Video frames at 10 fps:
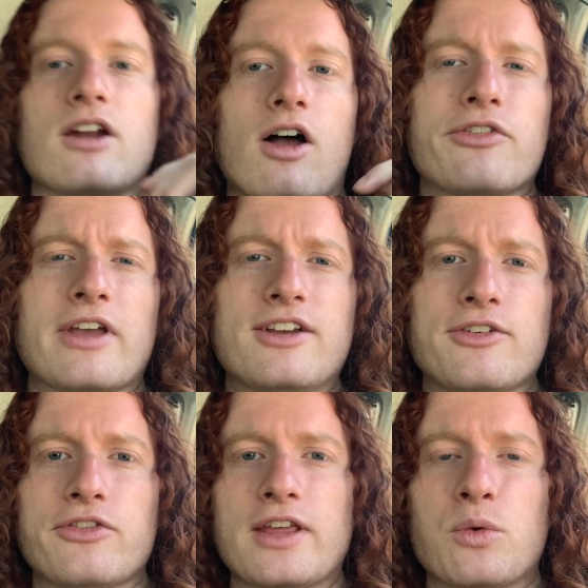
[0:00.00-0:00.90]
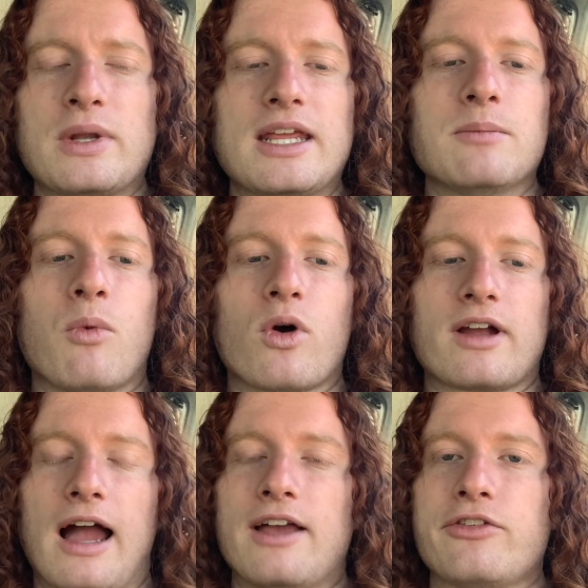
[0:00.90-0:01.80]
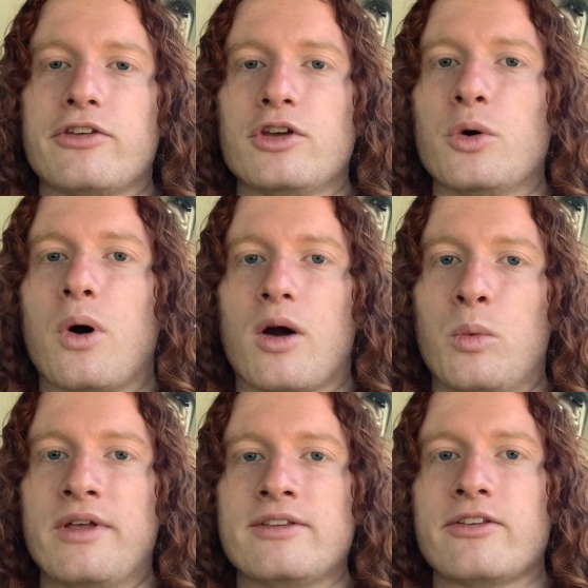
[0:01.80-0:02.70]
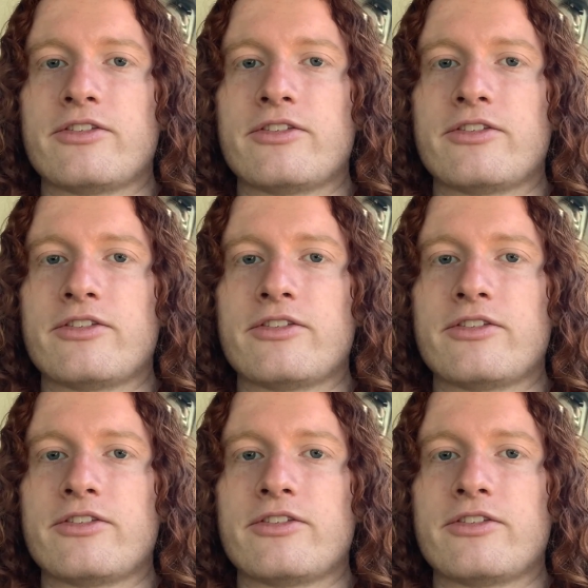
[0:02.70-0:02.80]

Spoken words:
honestly, I just think we need more guys who are willing to